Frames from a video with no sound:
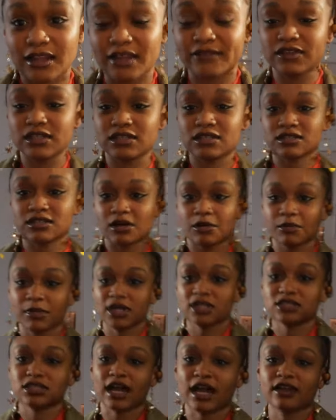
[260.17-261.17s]
i love this so
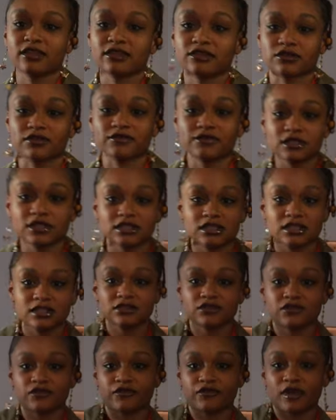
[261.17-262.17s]
much i thrifted
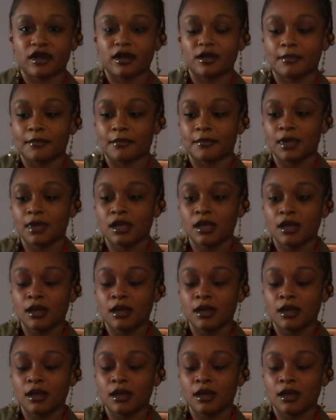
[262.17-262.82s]
this from